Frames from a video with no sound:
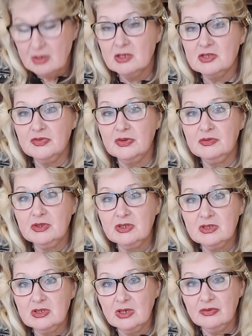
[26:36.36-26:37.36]
he's
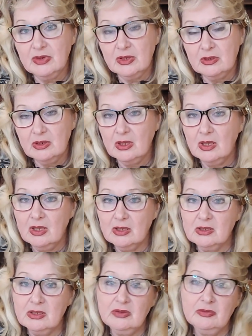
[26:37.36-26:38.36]
57,
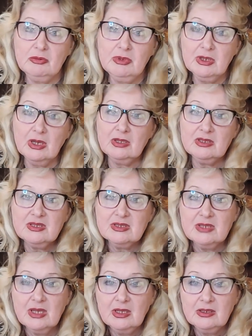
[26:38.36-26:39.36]
and if we can
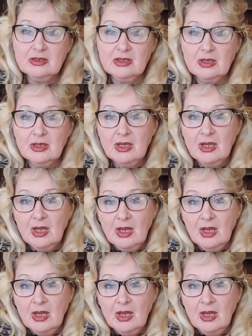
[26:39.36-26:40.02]
send the